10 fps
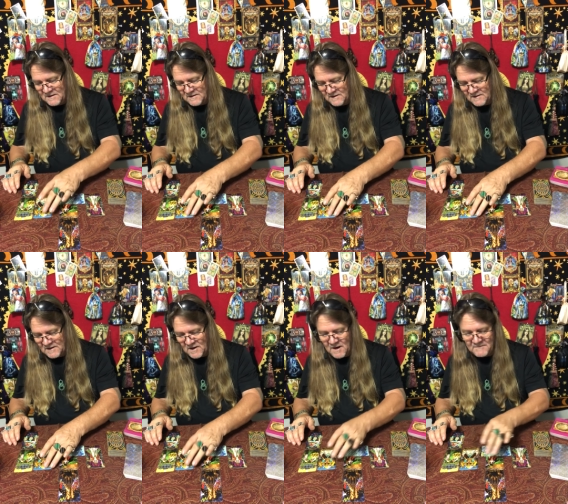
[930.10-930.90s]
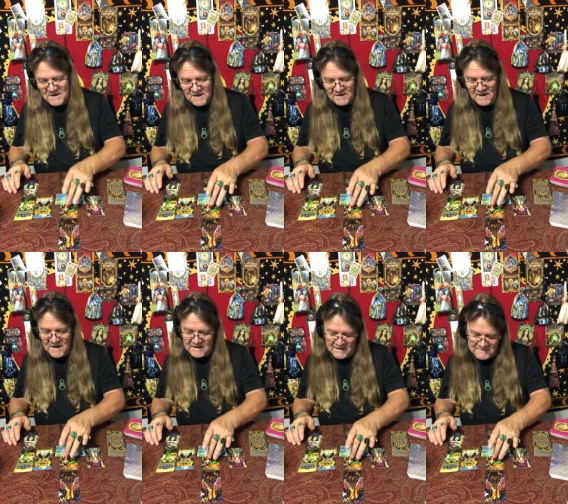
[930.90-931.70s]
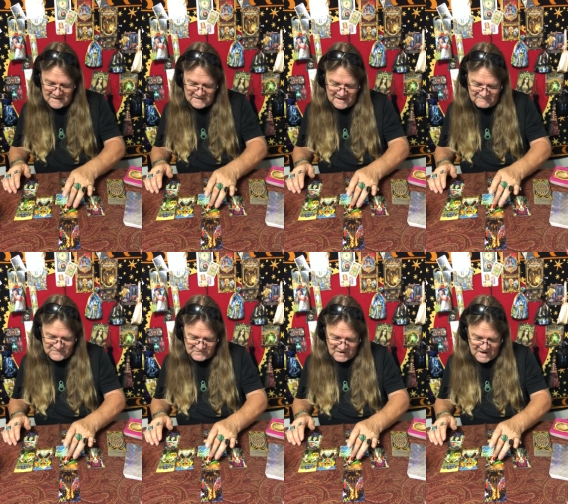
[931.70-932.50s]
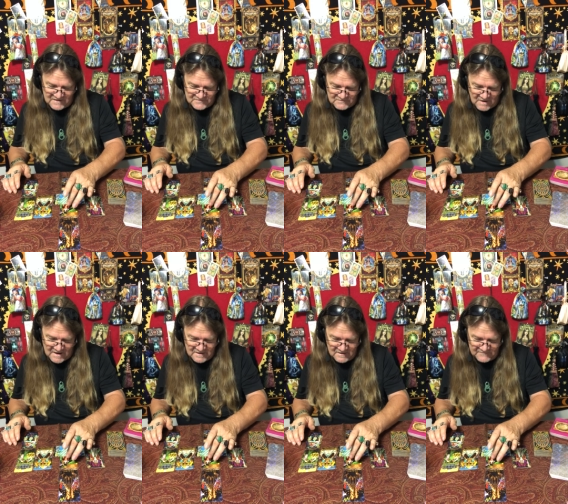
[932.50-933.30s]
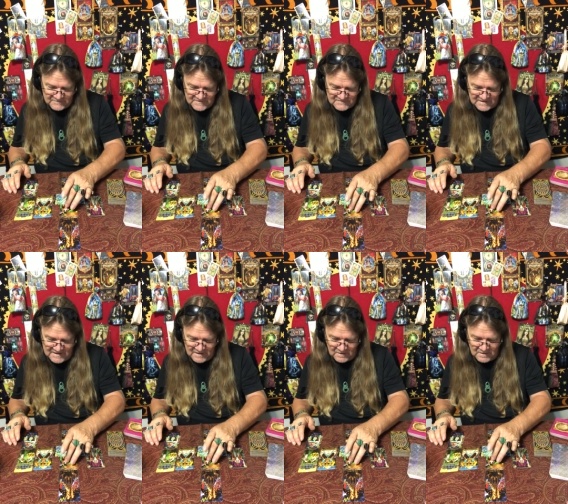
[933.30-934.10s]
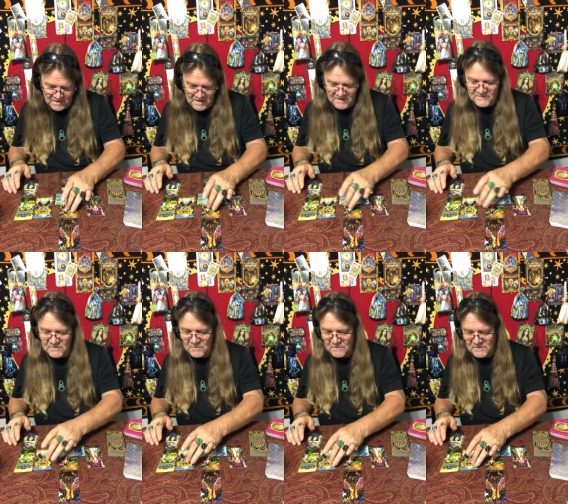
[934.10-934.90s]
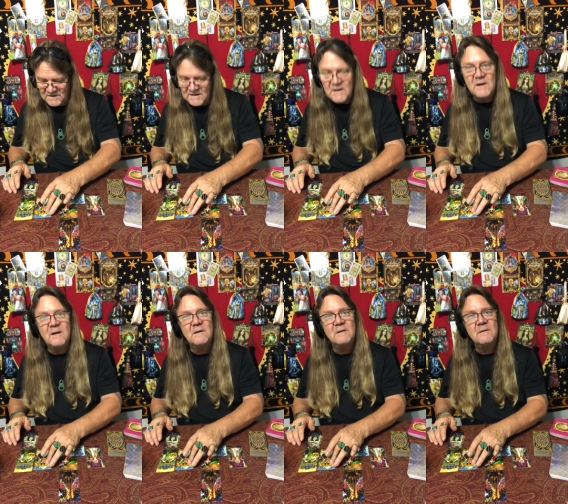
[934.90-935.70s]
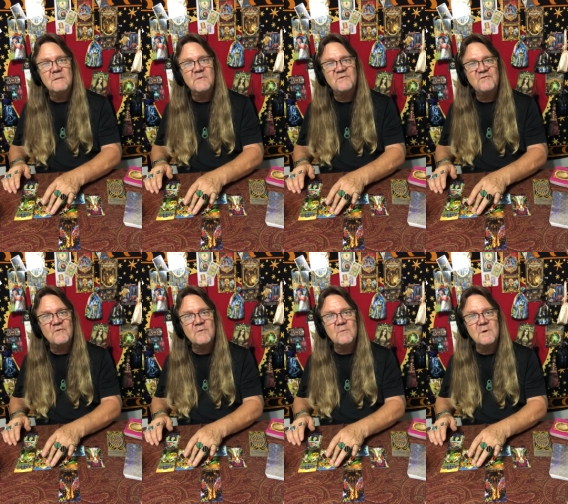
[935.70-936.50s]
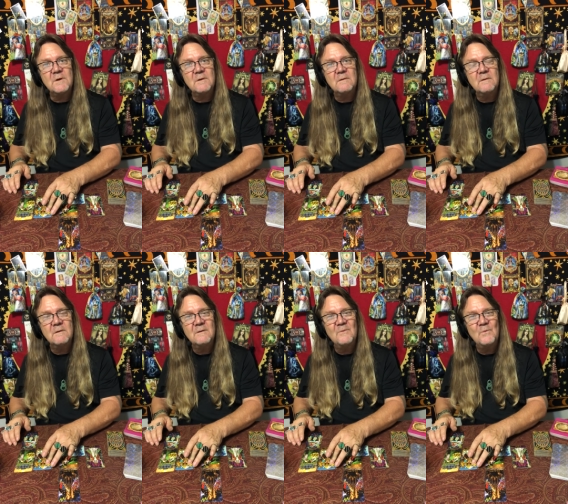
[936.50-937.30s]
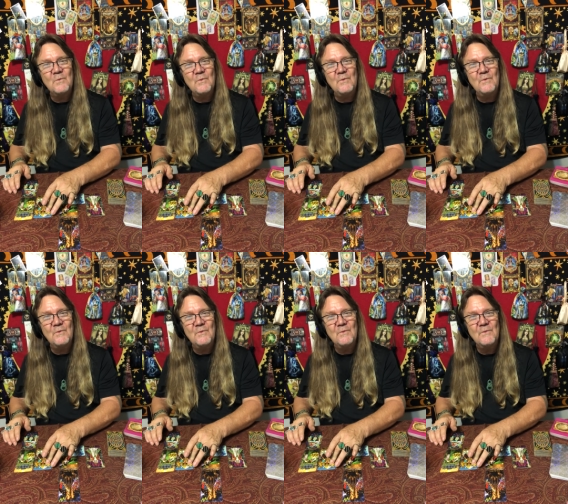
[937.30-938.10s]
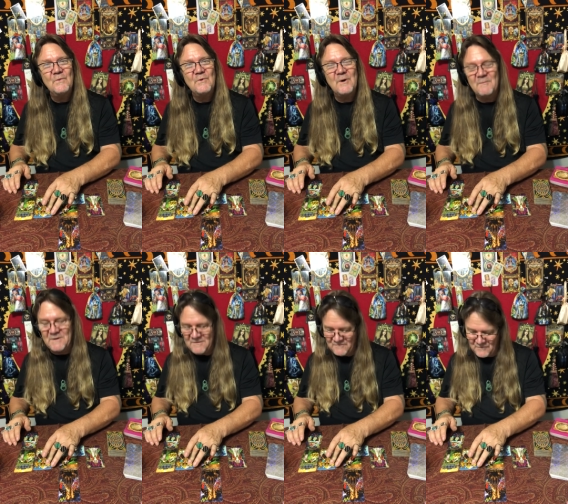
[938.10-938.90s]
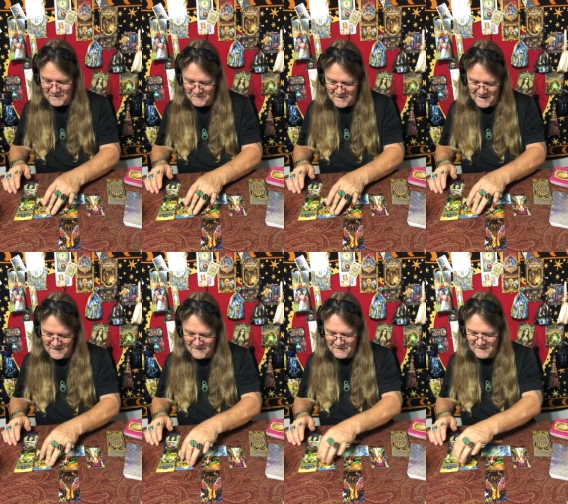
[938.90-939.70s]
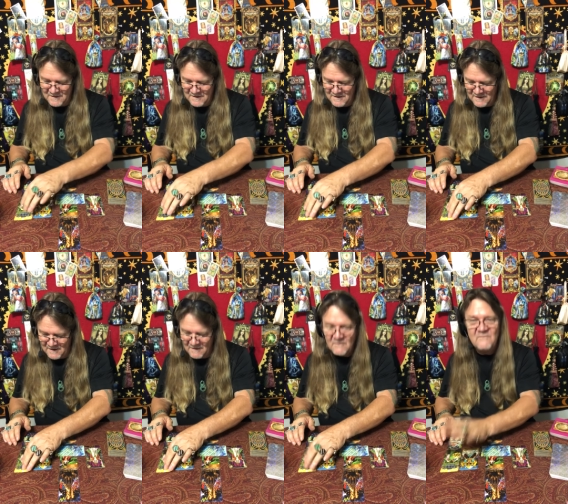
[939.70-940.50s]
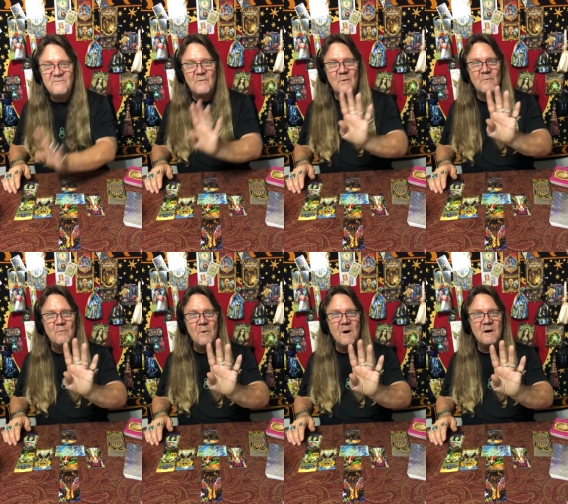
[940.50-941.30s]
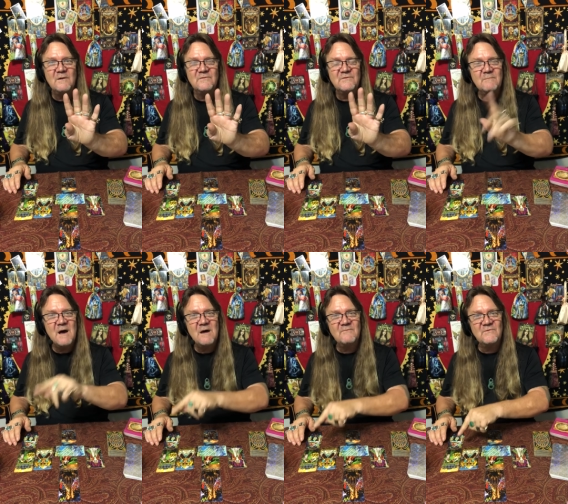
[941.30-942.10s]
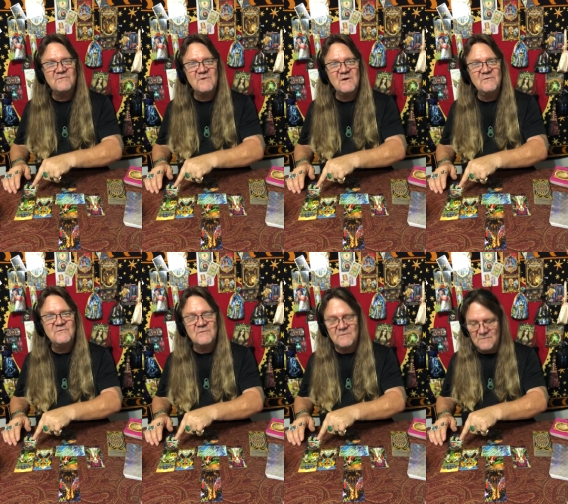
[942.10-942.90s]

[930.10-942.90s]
There they come in. Like, I mean, they've changed right here from this little to the king, the mature one. Ooh, coming in for you right here. Four Wands, manifestation.